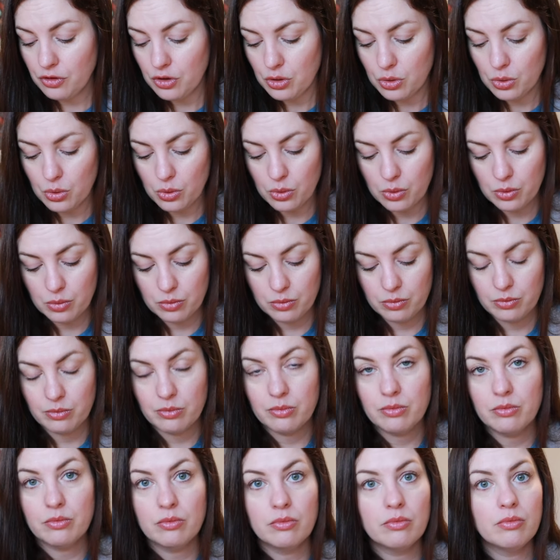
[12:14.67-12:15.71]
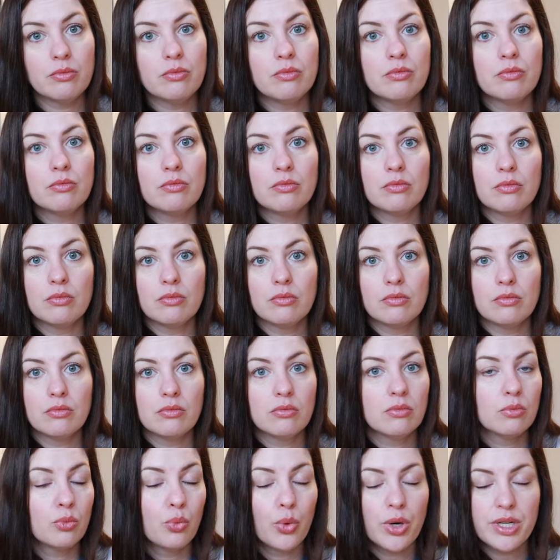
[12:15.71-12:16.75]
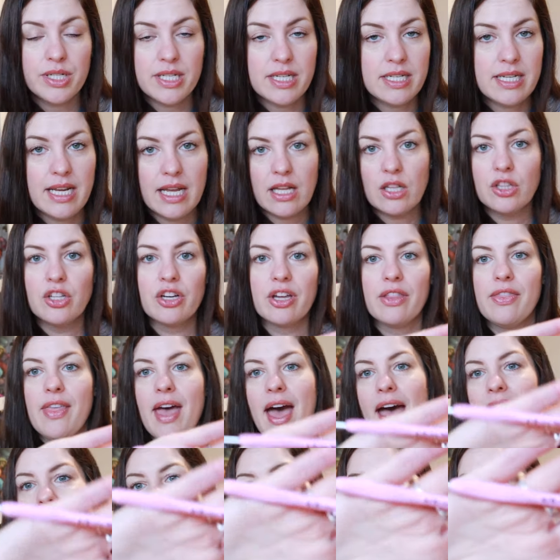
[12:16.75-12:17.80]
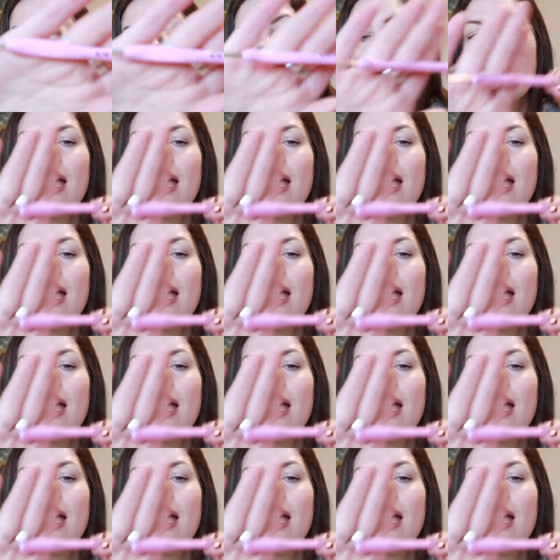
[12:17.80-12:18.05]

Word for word: you want to take a look at that.